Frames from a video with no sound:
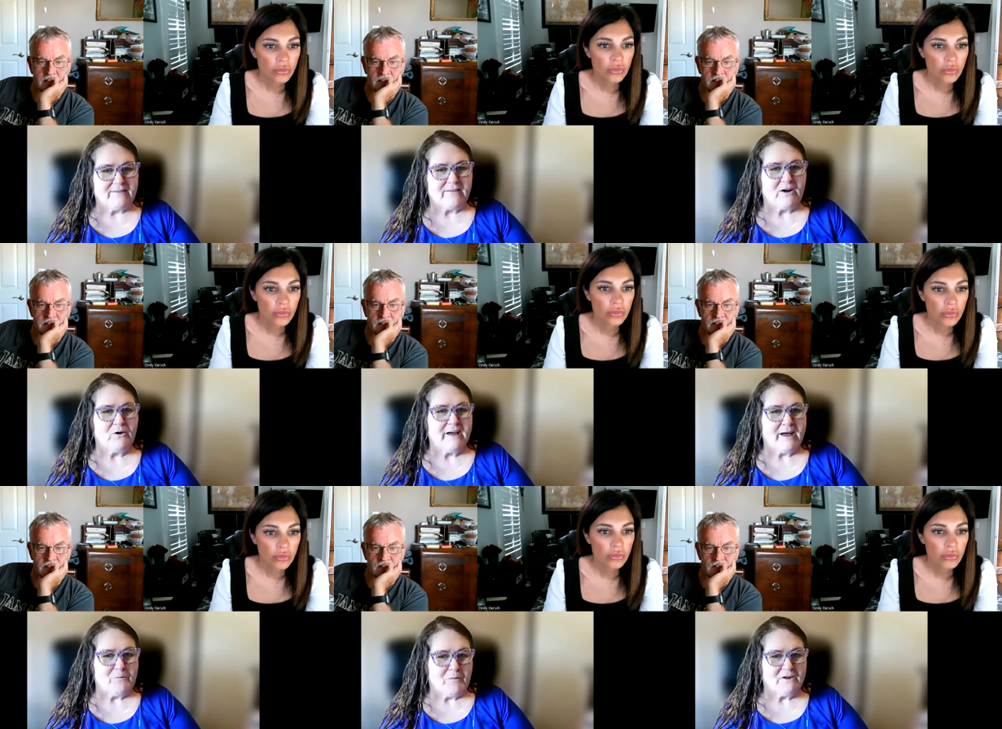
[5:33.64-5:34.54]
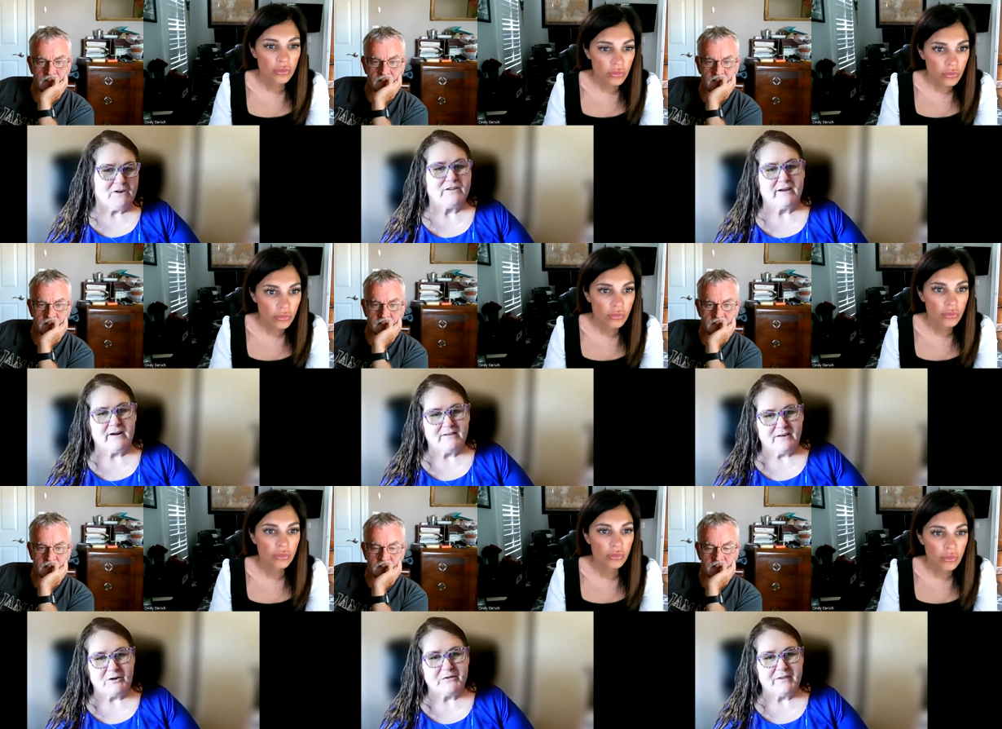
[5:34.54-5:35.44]
Speaker 1: If I don't get much, then,
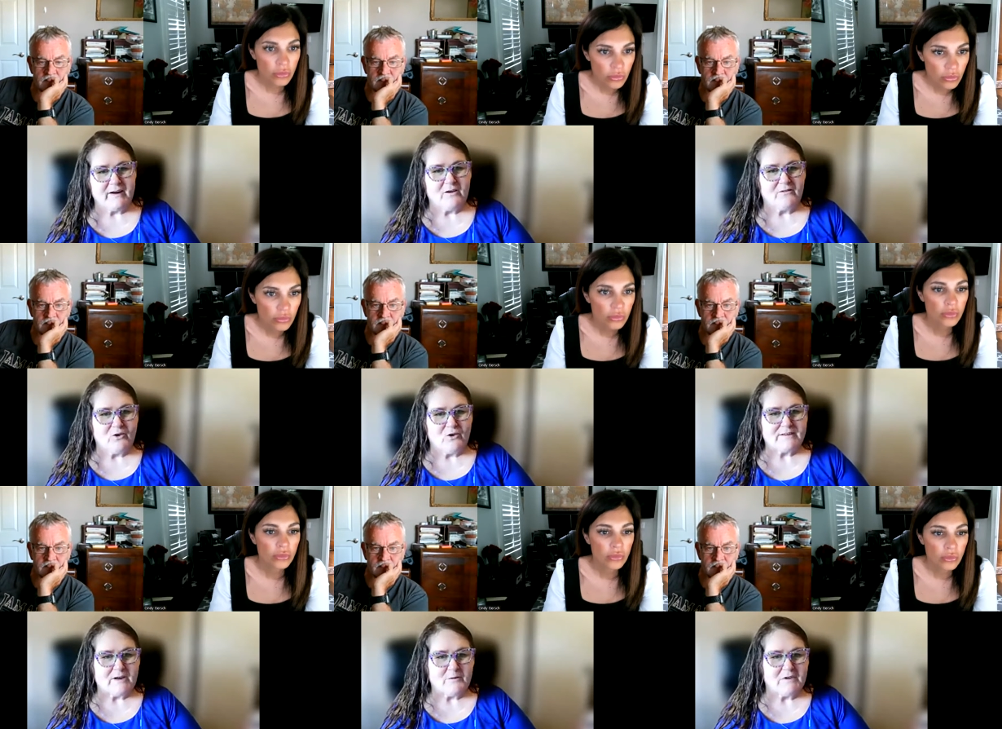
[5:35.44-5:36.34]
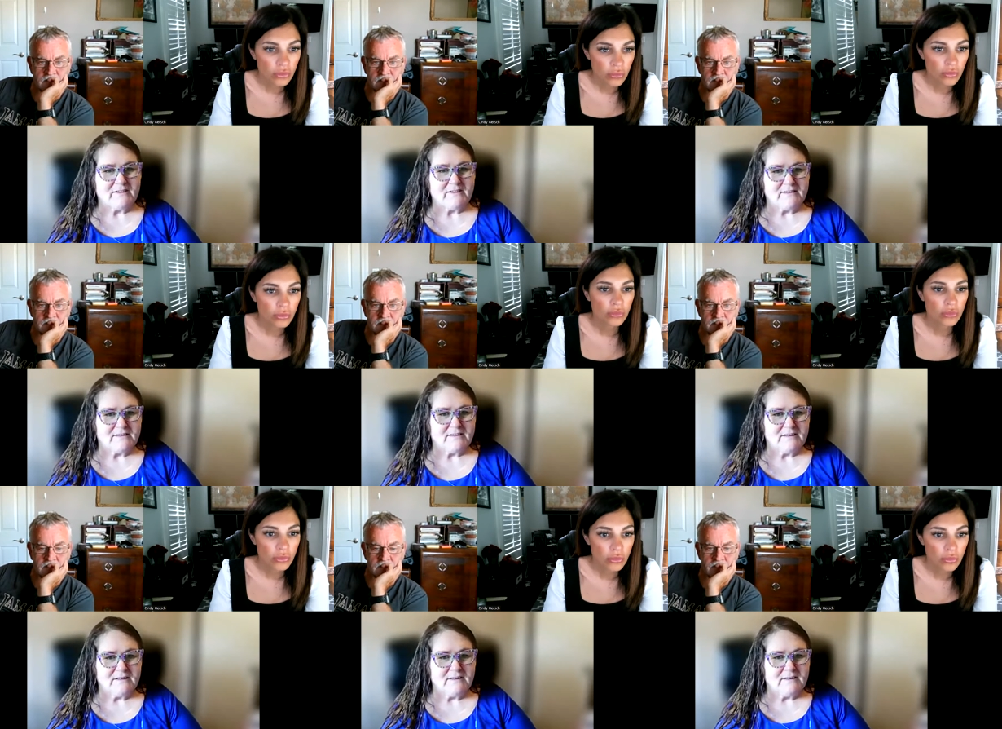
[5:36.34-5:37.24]
you know, then I'll, of course, I'll place
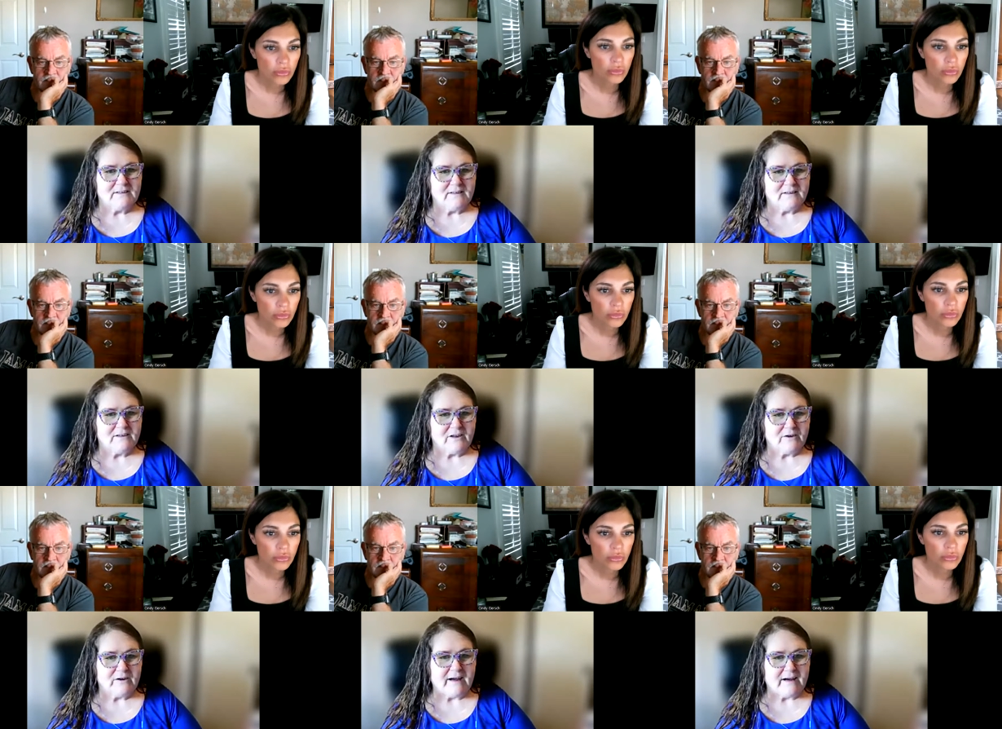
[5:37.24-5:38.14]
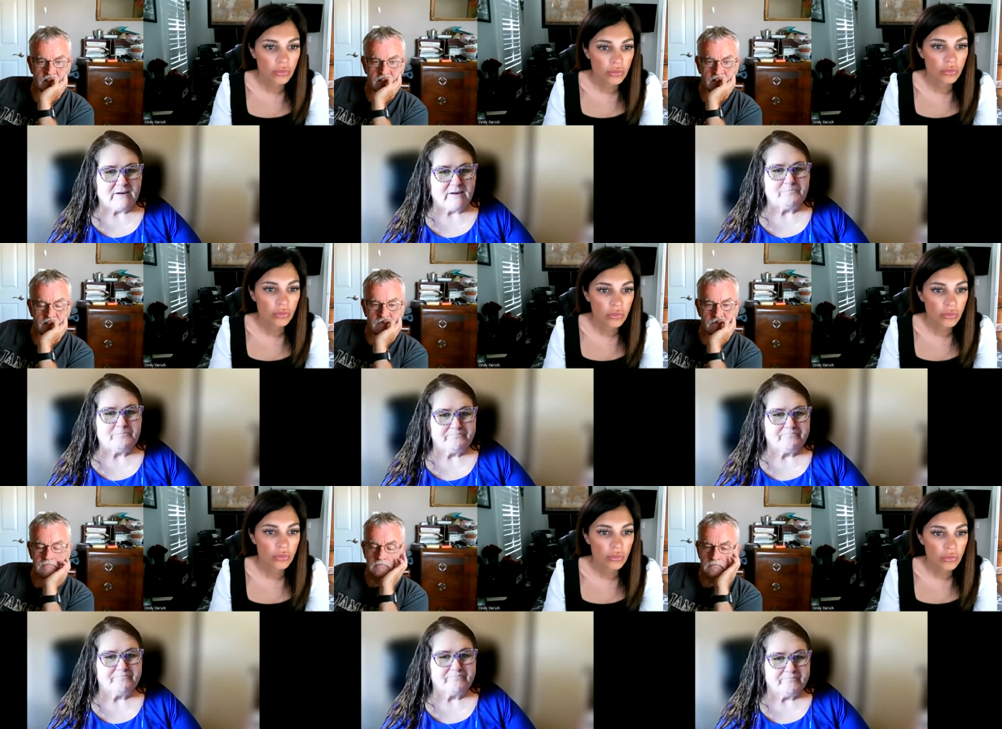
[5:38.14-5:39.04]
another ad.
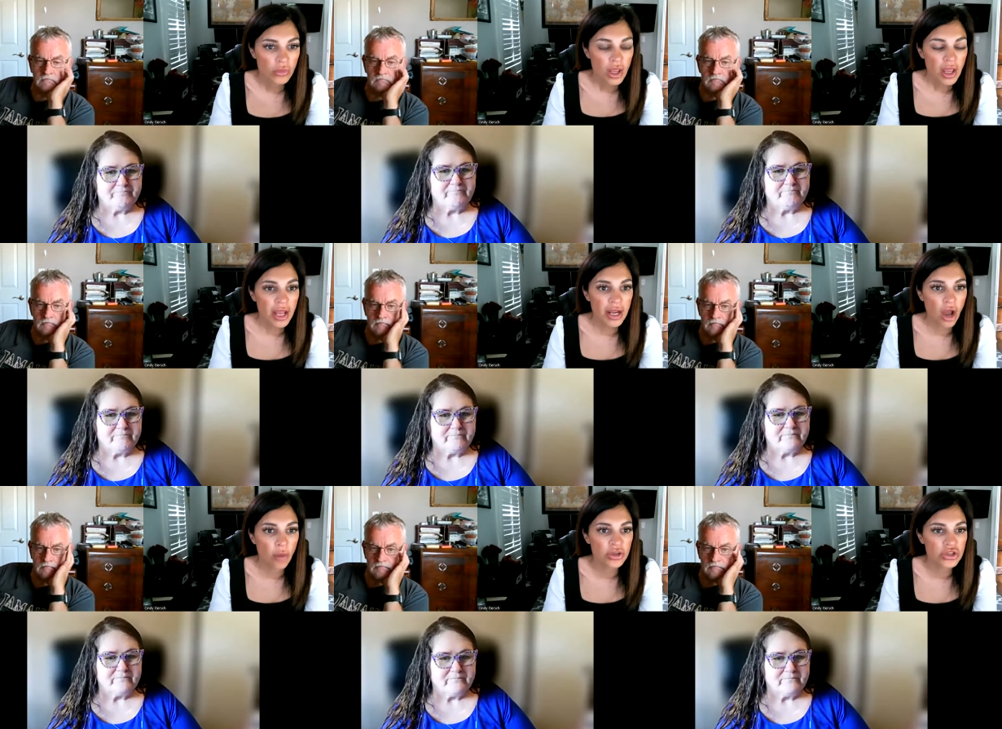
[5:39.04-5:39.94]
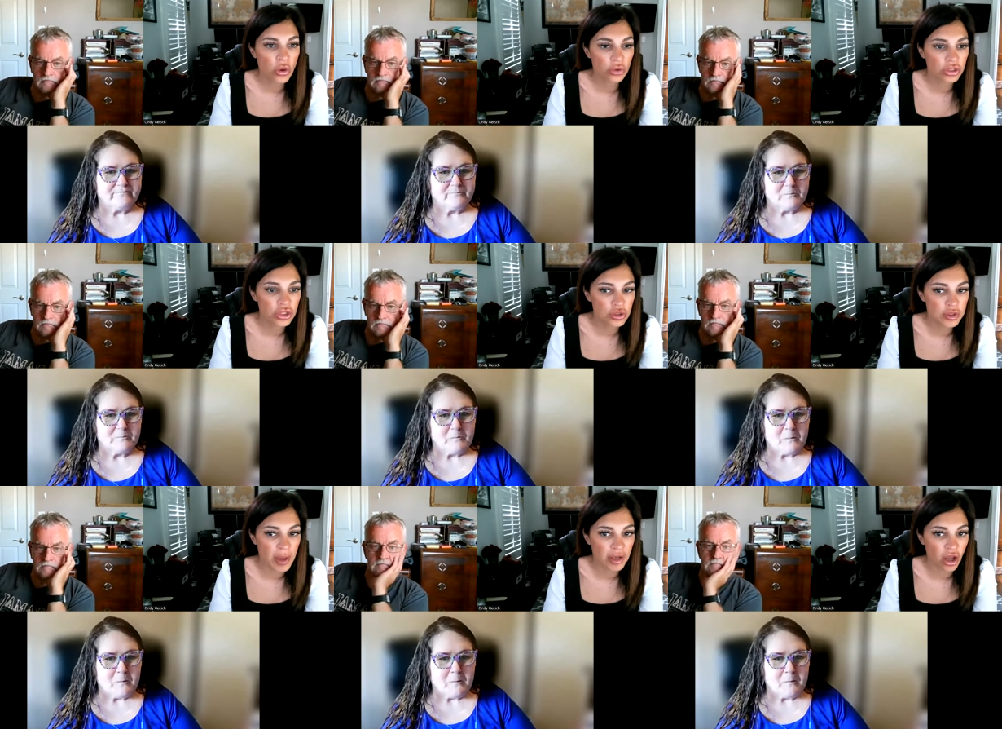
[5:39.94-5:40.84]
Speaker 2: And how much total did you
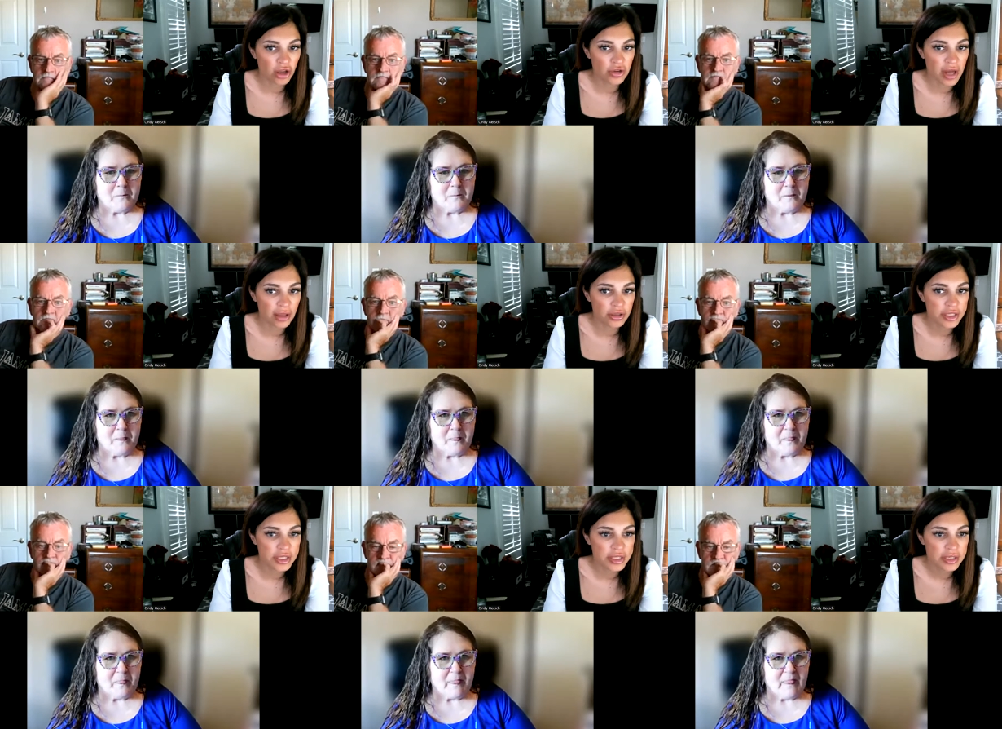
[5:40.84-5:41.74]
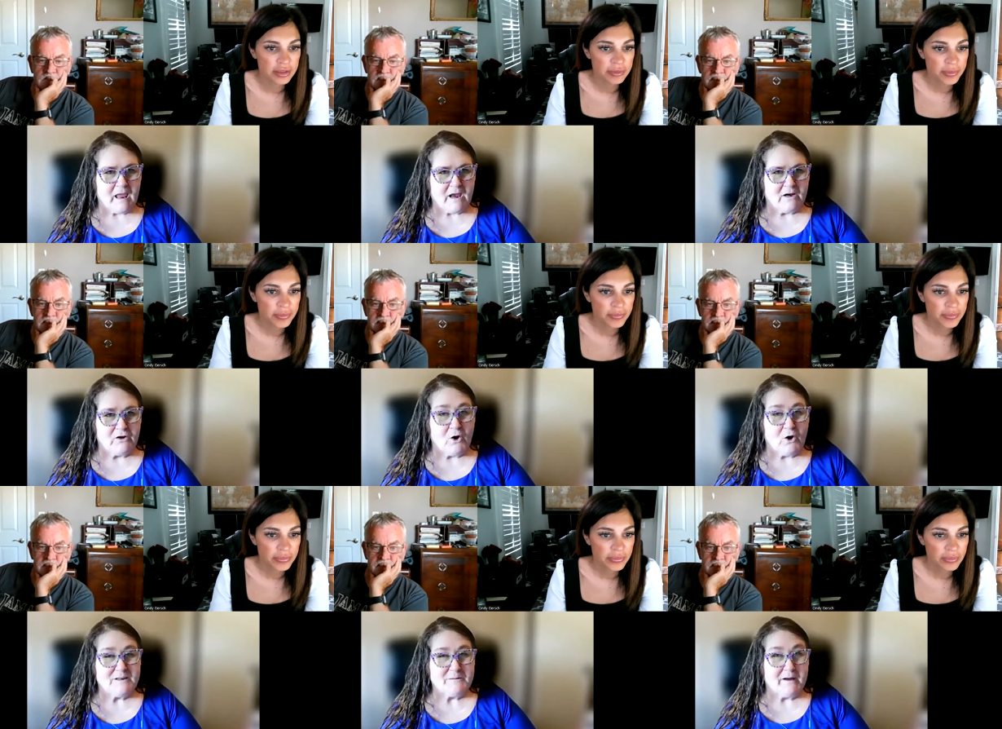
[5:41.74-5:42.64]
spend? $100?
Speaker 1: No,
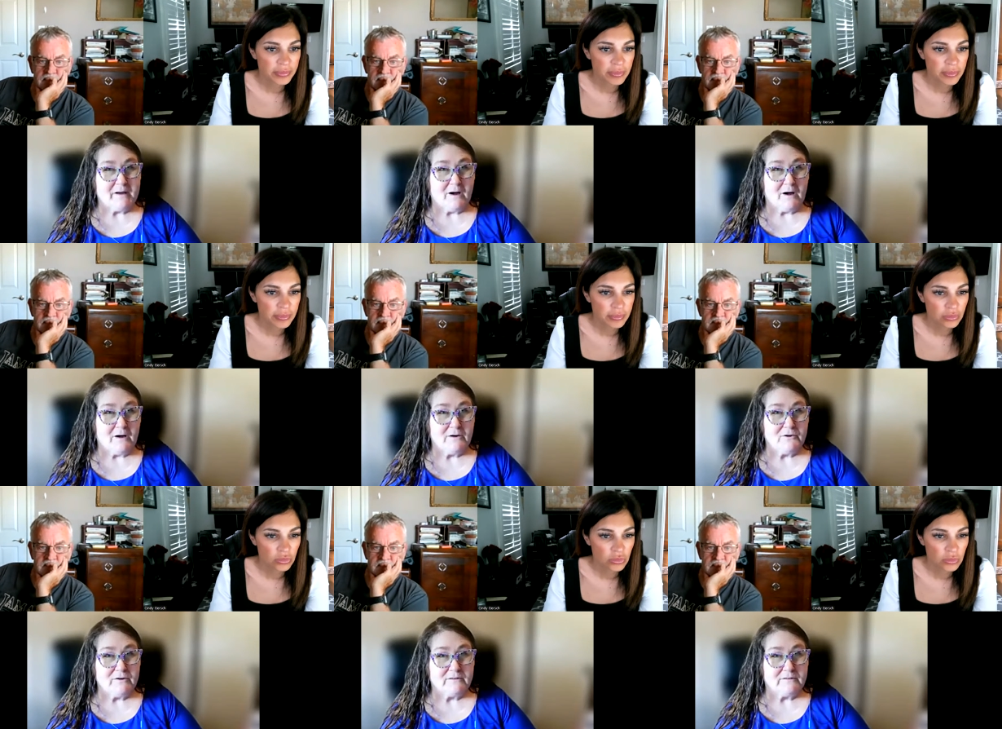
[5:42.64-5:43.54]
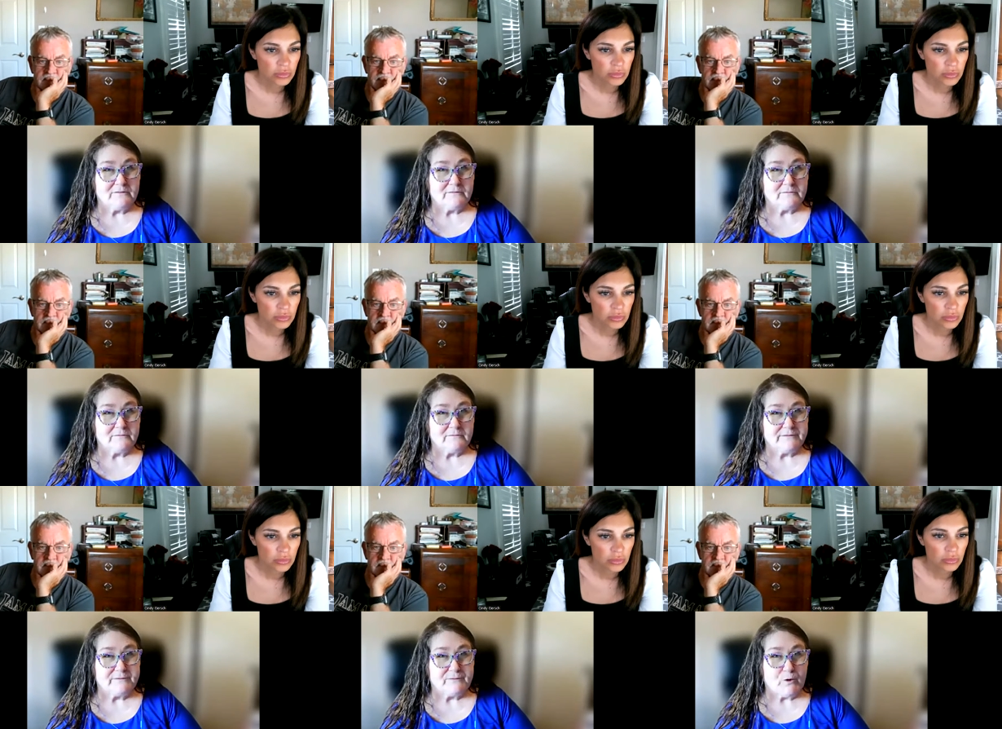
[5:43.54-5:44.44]
I spent
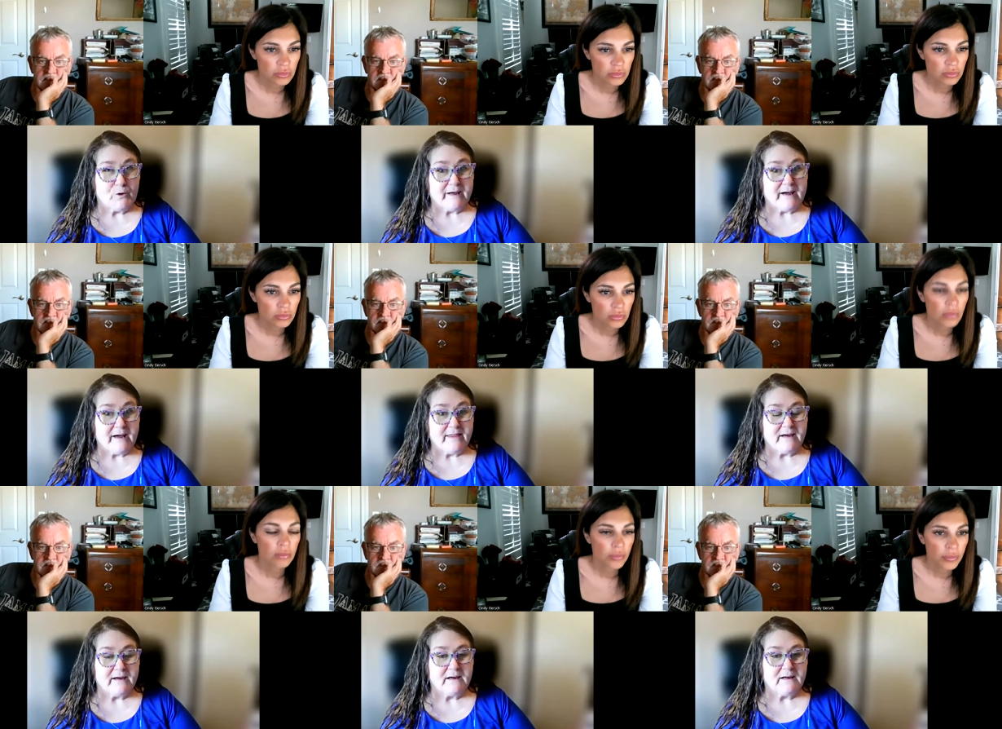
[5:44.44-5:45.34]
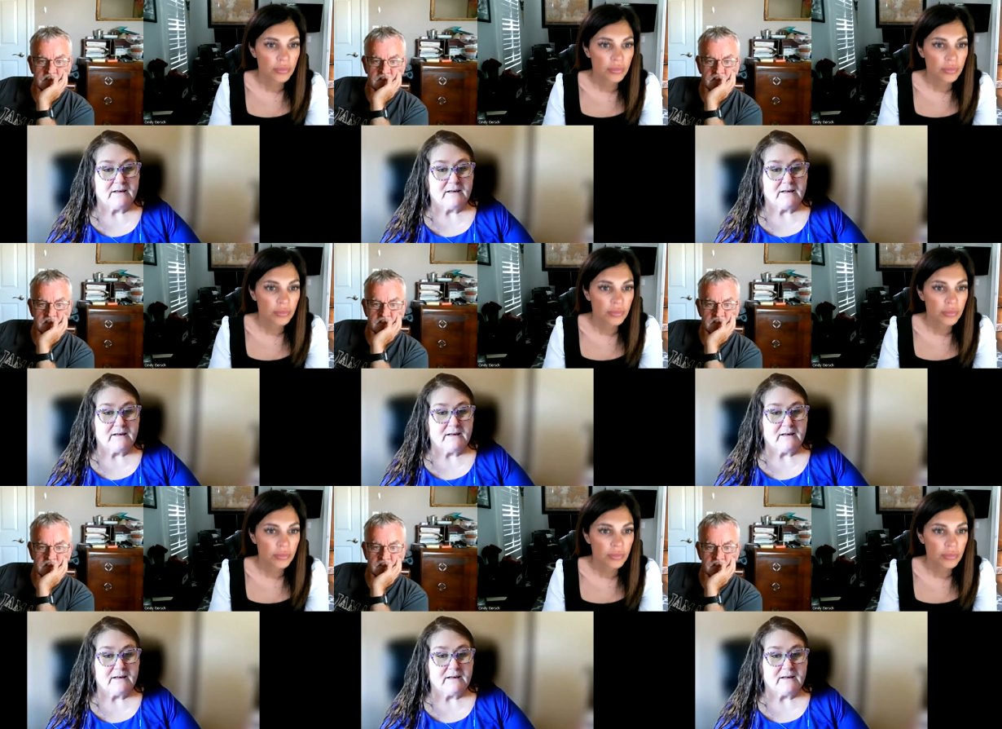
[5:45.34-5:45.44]
140, I think.